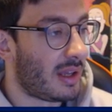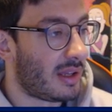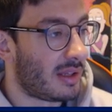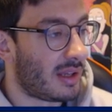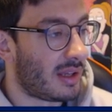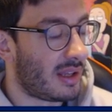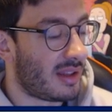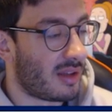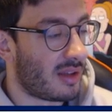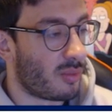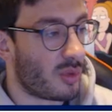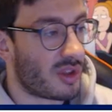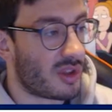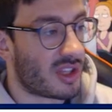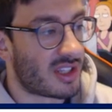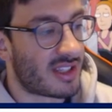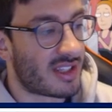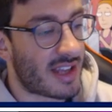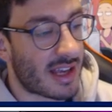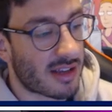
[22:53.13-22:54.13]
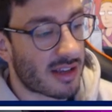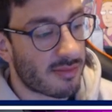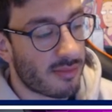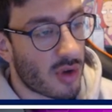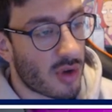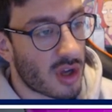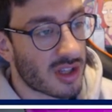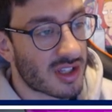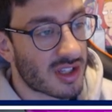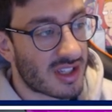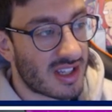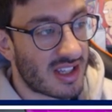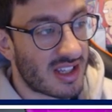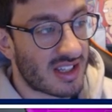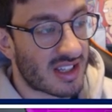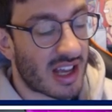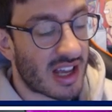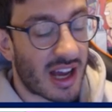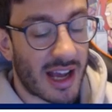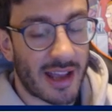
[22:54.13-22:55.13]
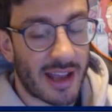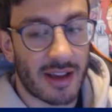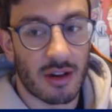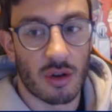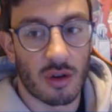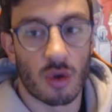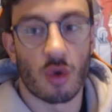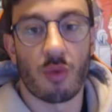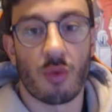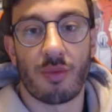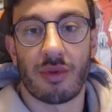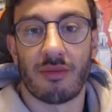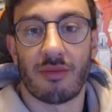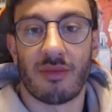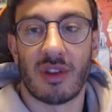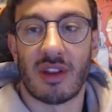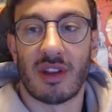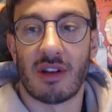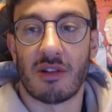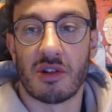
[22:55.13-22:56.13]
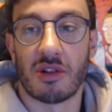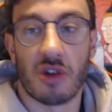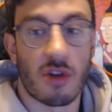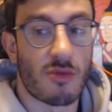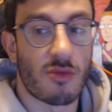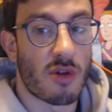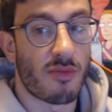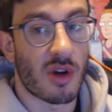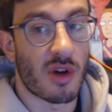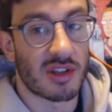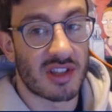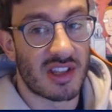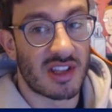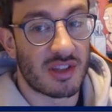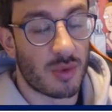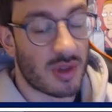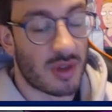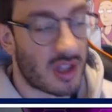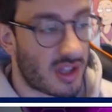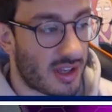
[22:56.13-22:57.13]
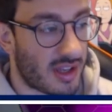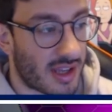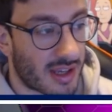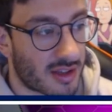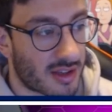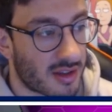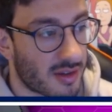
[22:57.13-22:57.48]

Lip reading: And then with the second bosses, I hope that there are no more bosses within the deck.